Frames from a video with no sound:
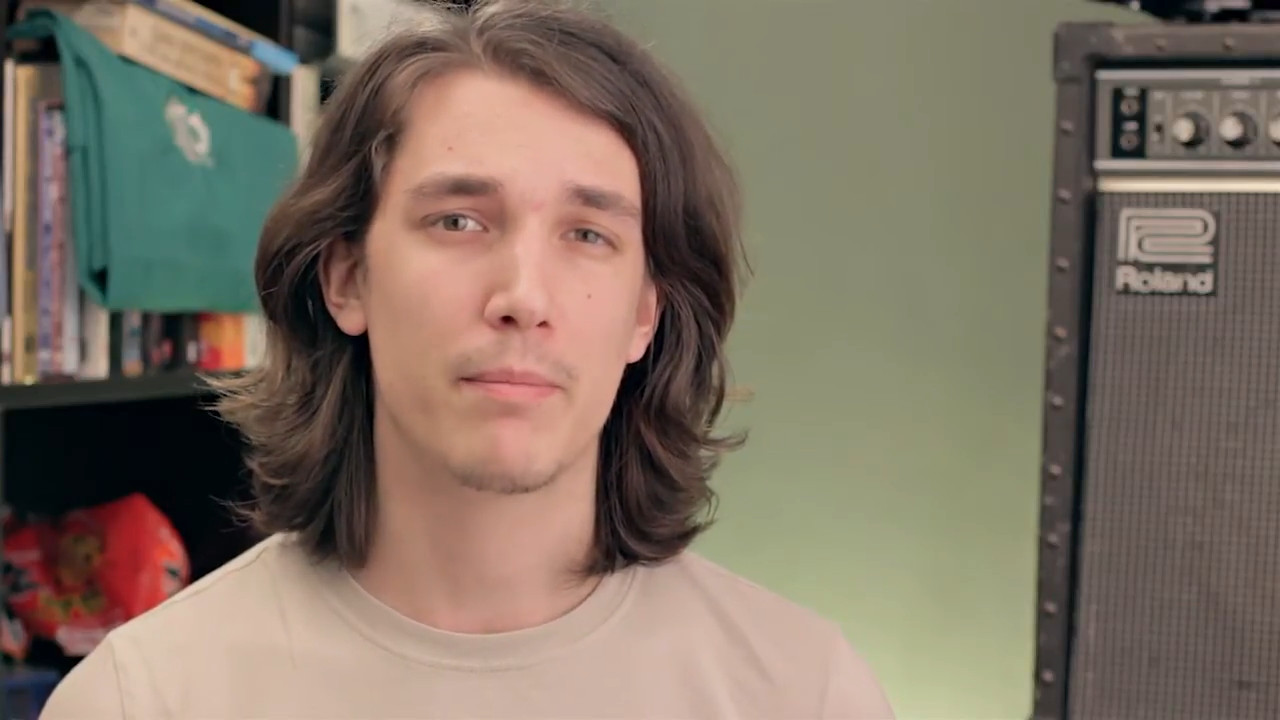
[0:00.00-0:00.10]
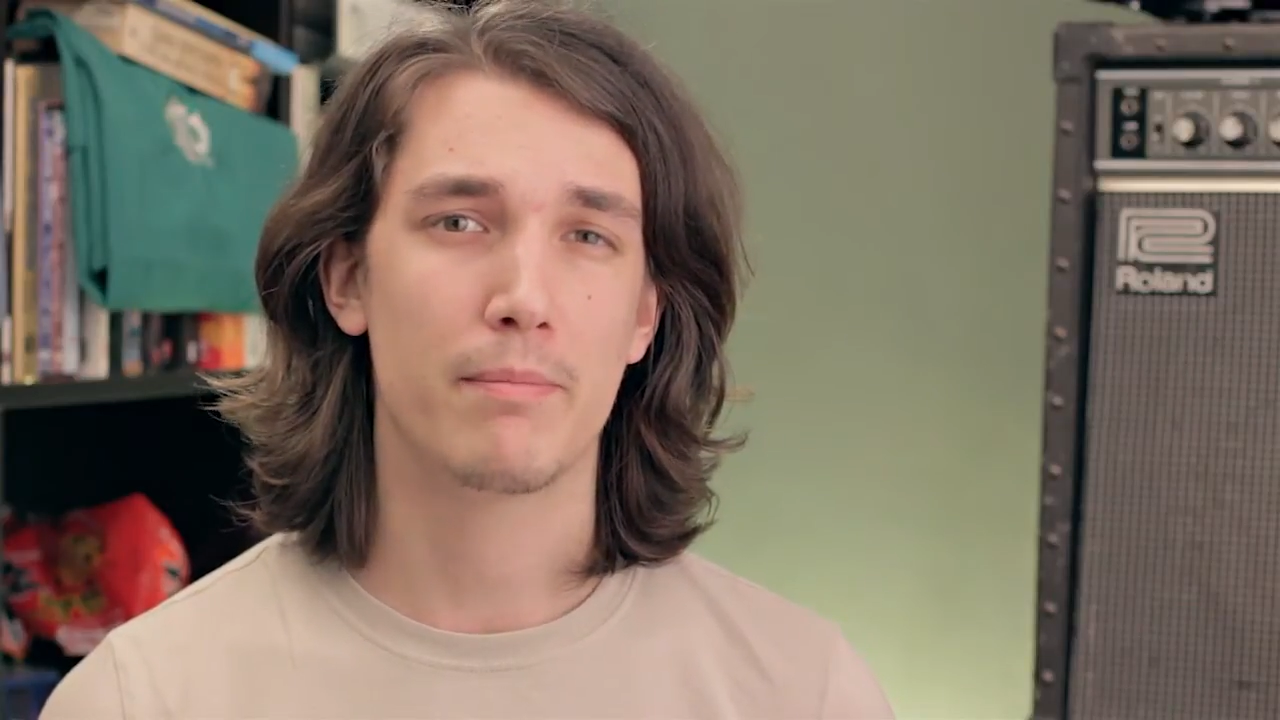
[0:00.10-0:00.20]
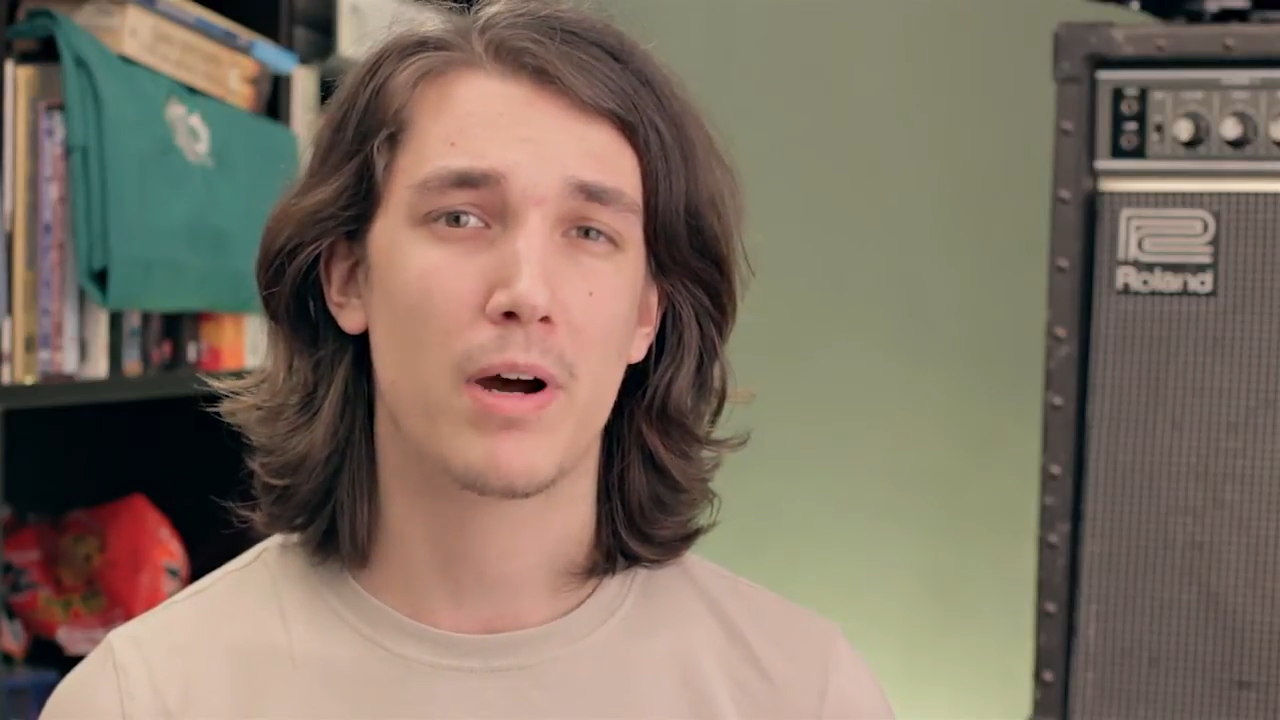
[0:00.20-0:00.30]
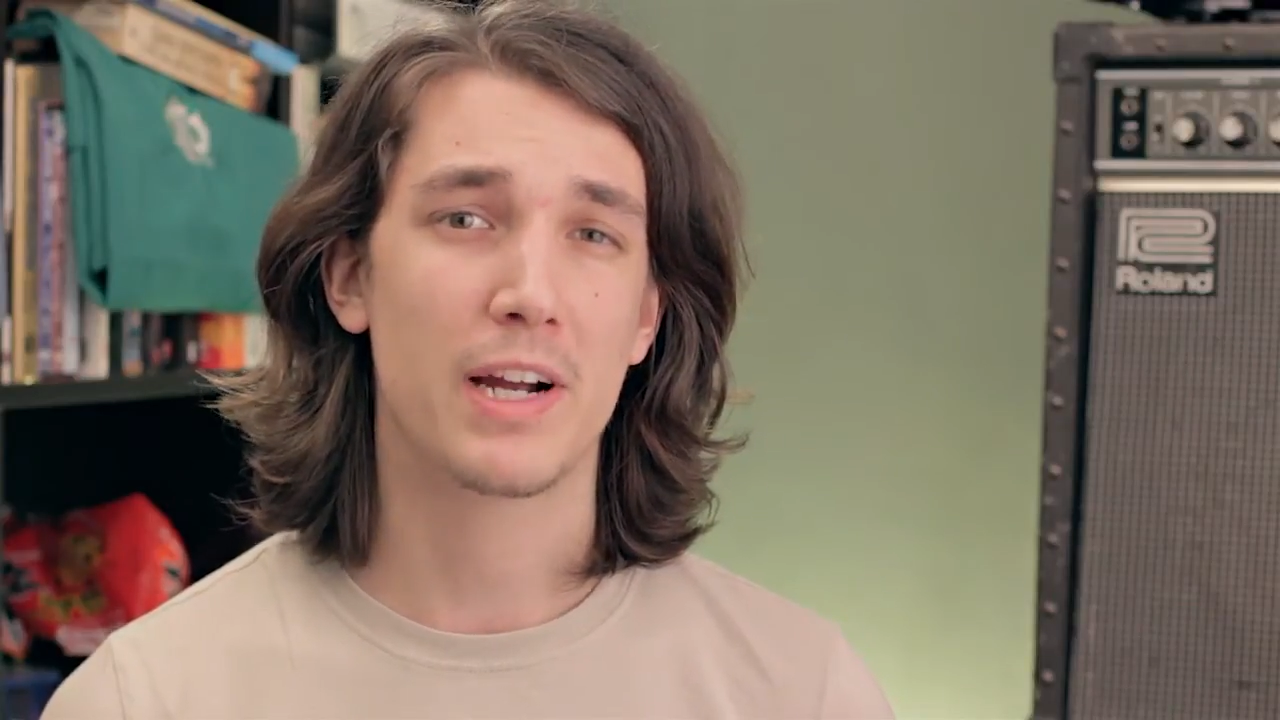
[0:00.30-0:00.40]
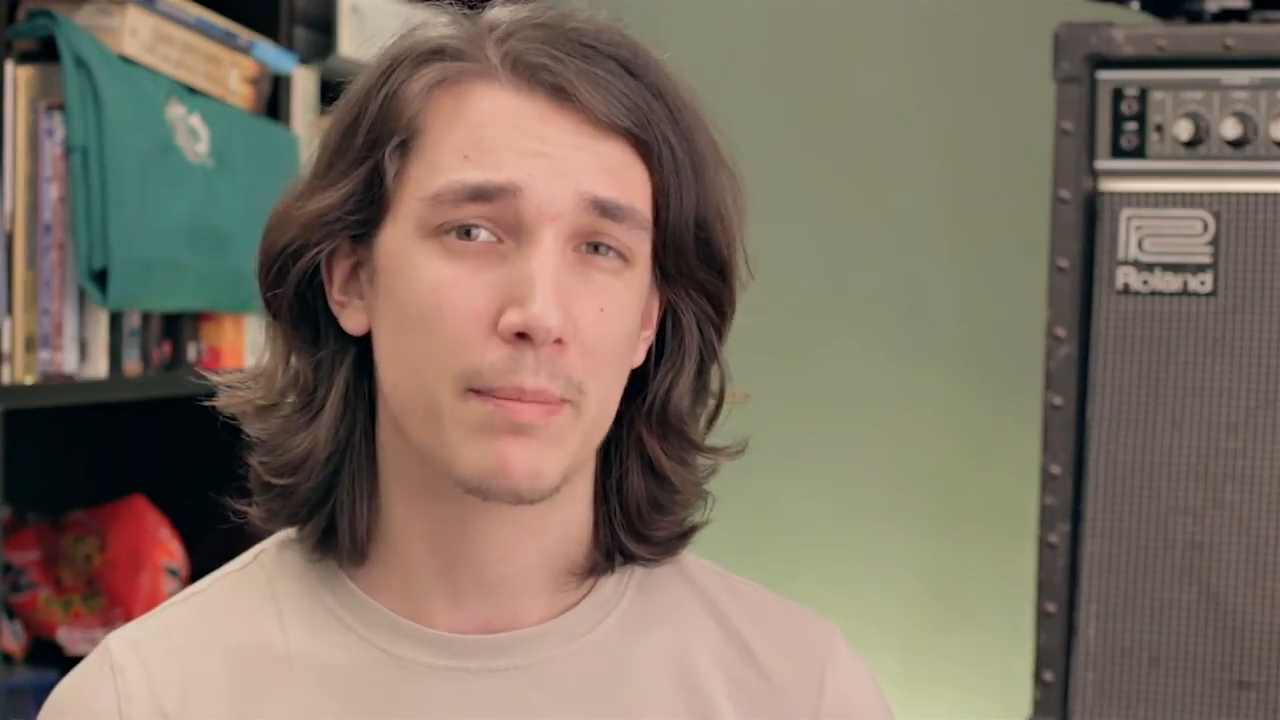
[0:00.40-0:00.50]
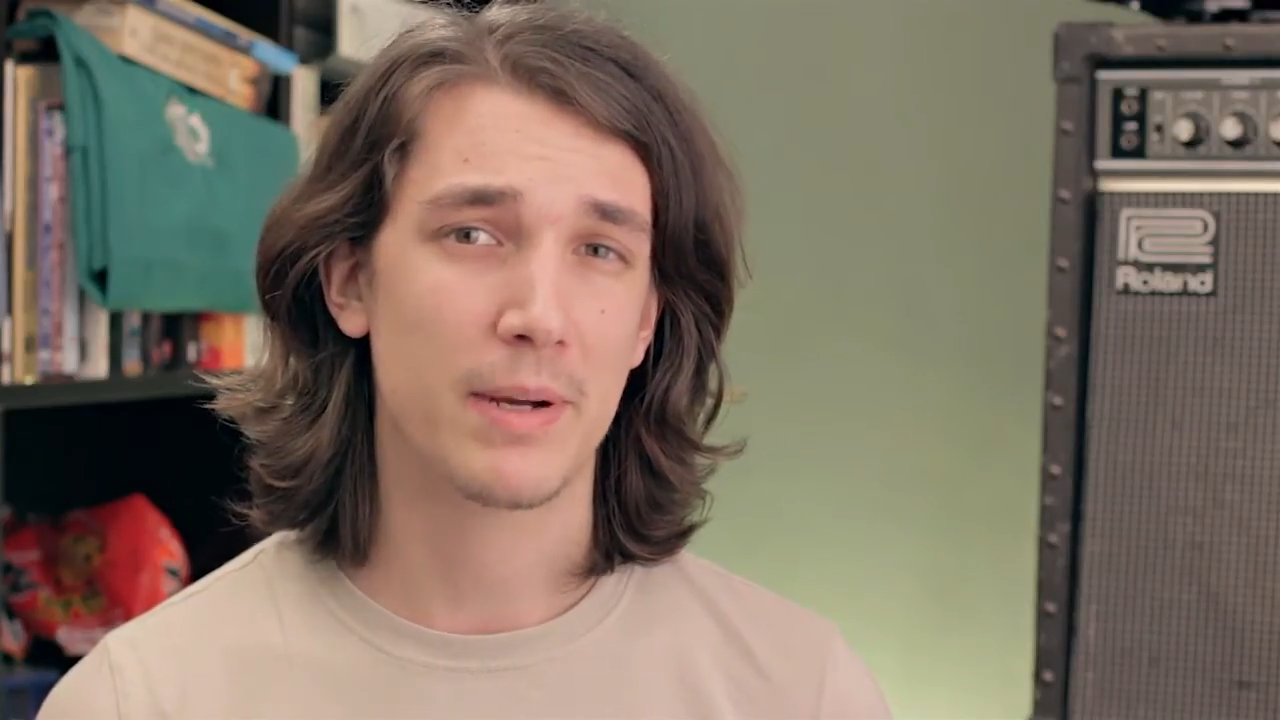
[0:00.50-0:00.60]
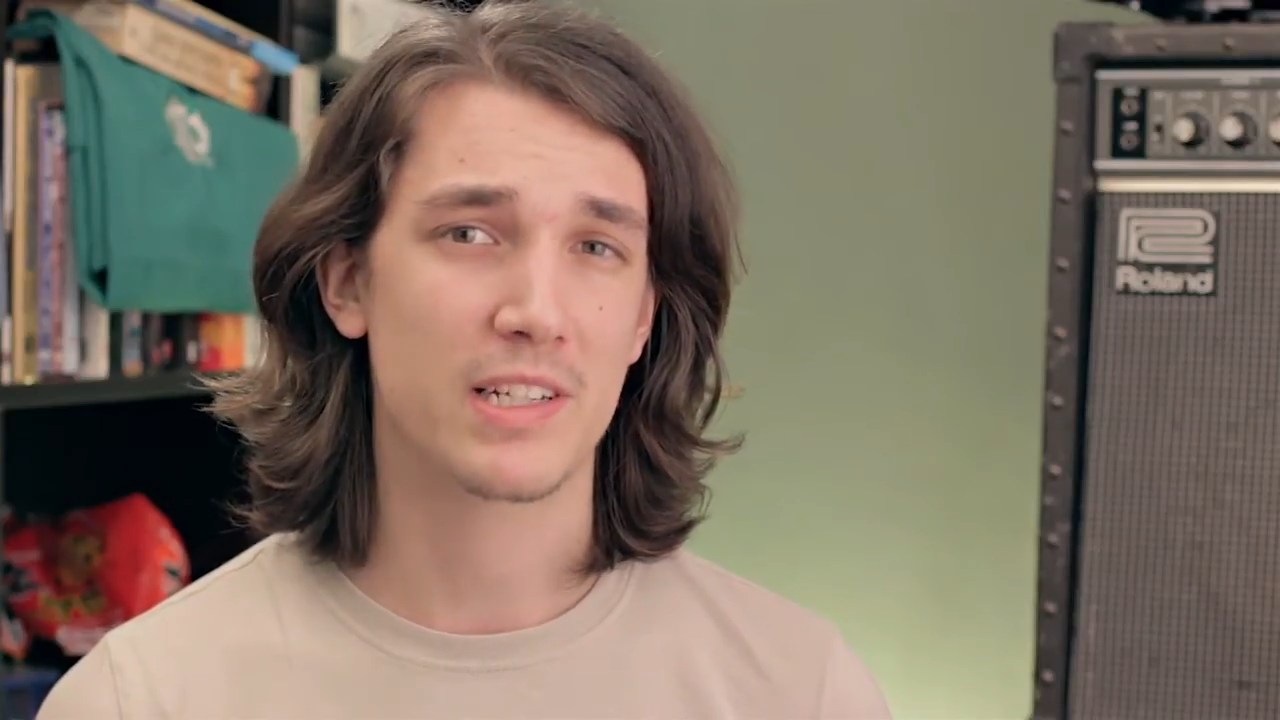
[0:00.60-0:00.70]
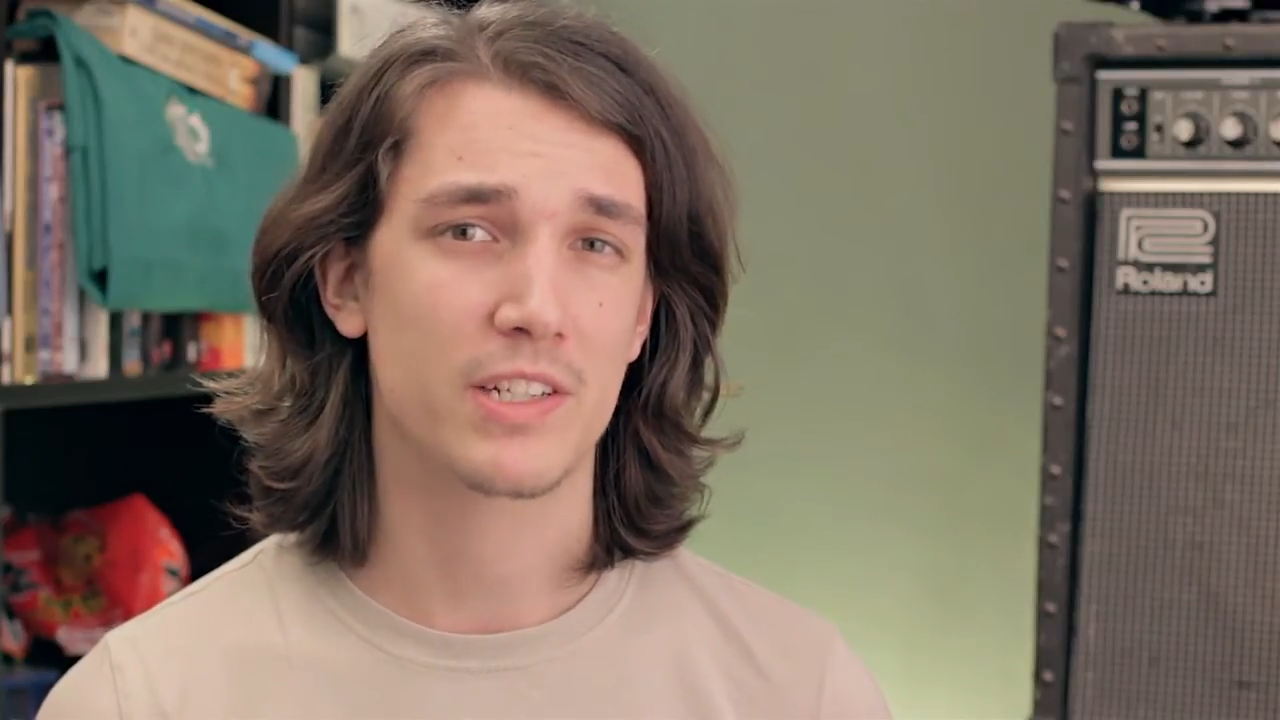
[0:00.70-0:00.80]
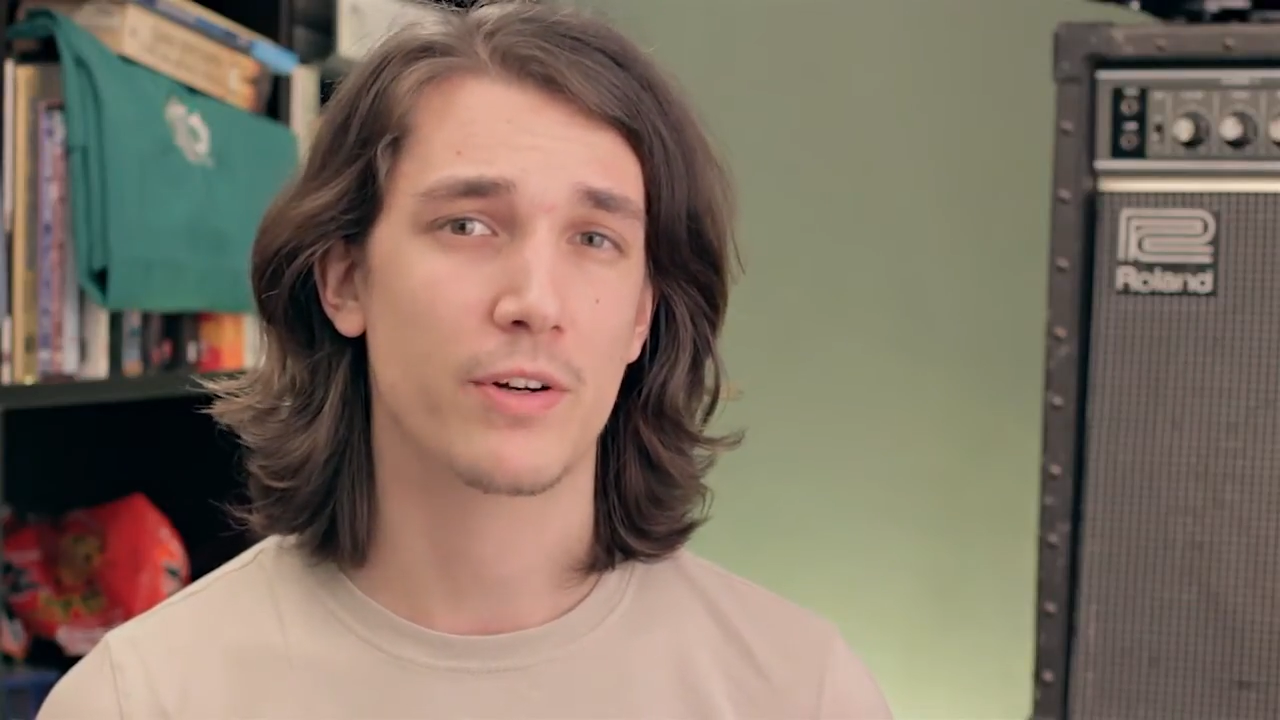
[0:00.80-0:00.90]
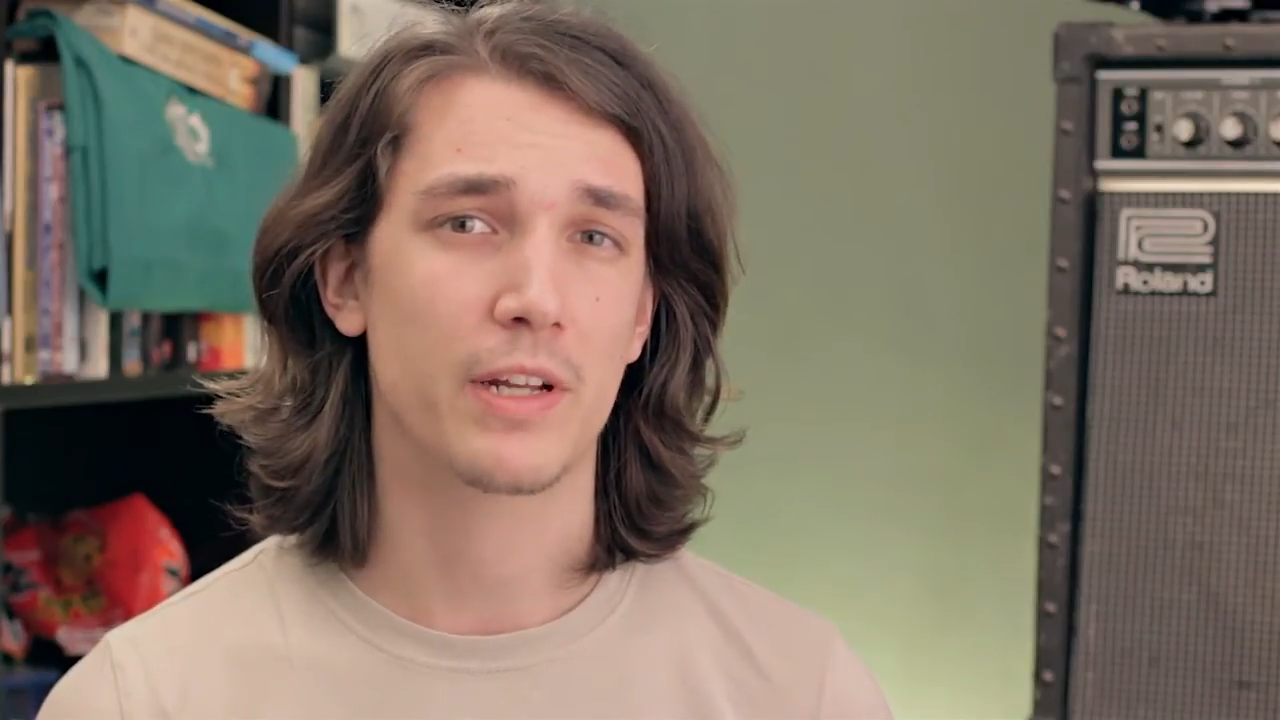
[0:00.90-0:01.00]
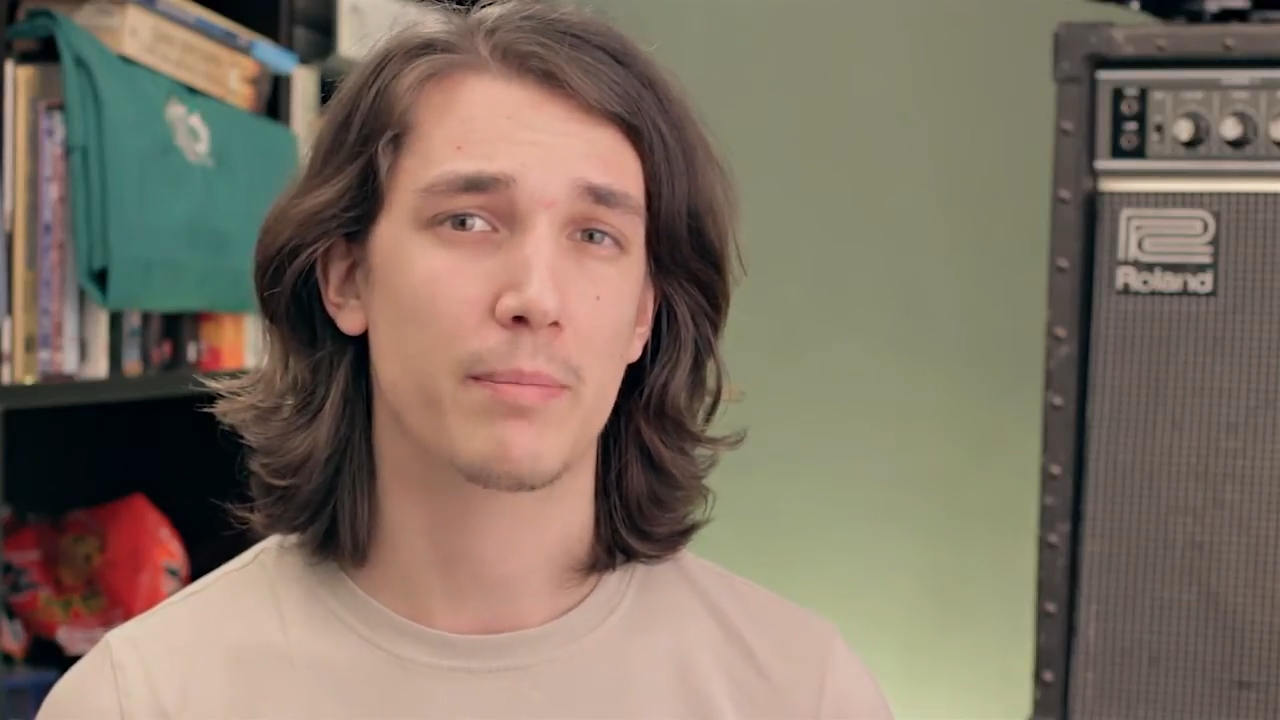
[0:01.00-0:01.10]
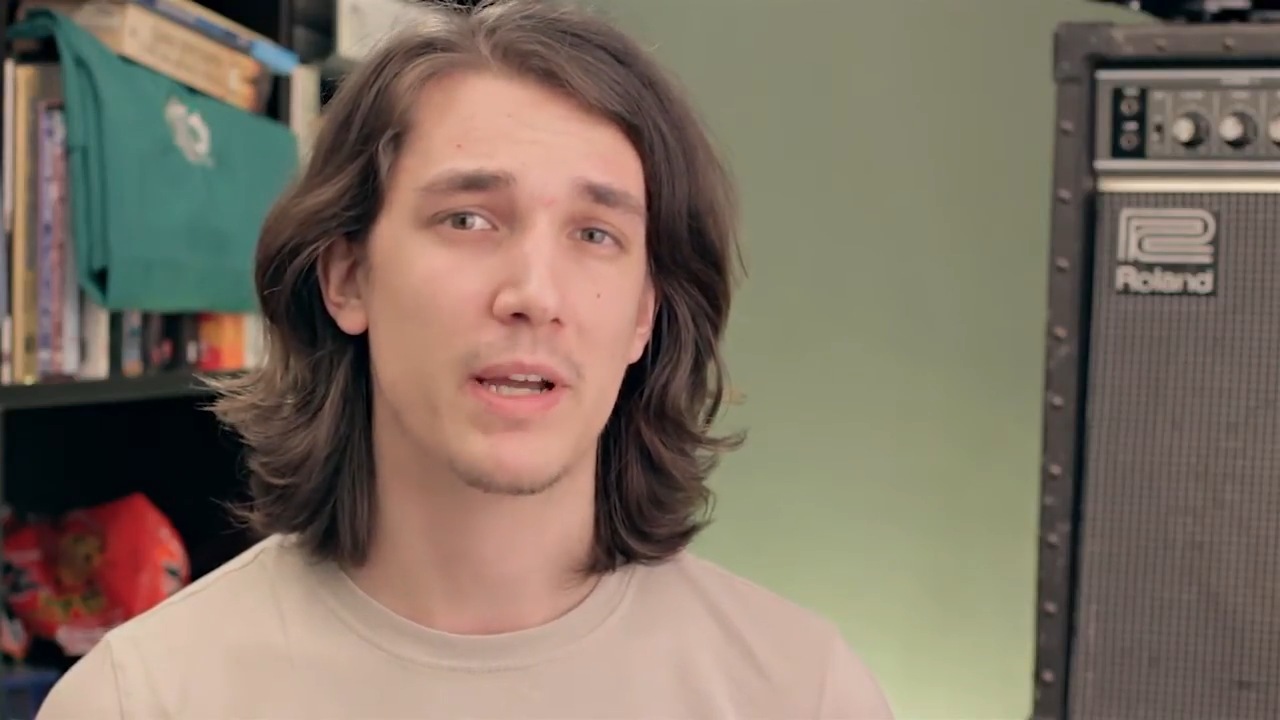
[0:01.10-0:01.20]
minor pentatonic